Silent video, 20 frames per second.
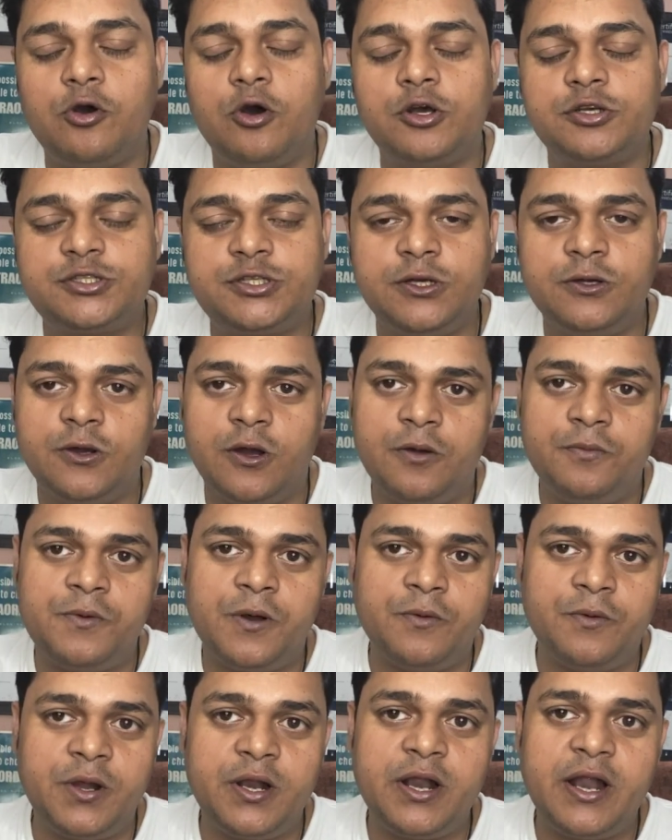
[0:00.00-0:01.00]
costing of
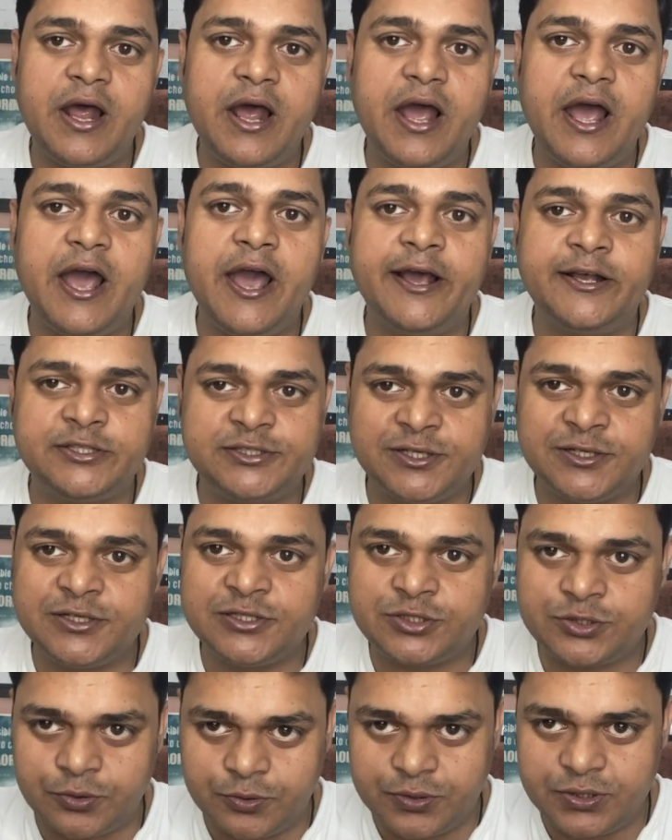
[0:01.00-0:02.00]
our Azure
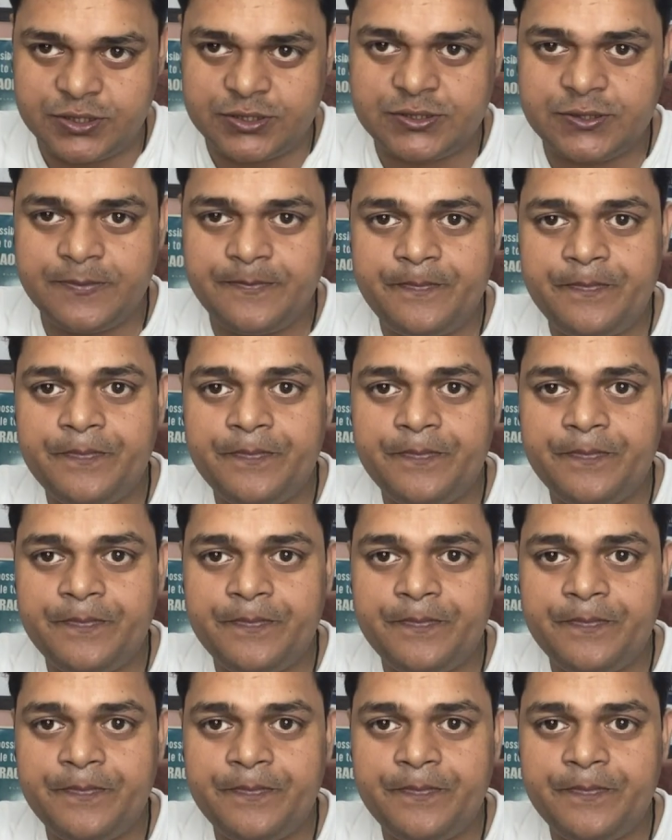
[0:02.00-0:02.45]
storage.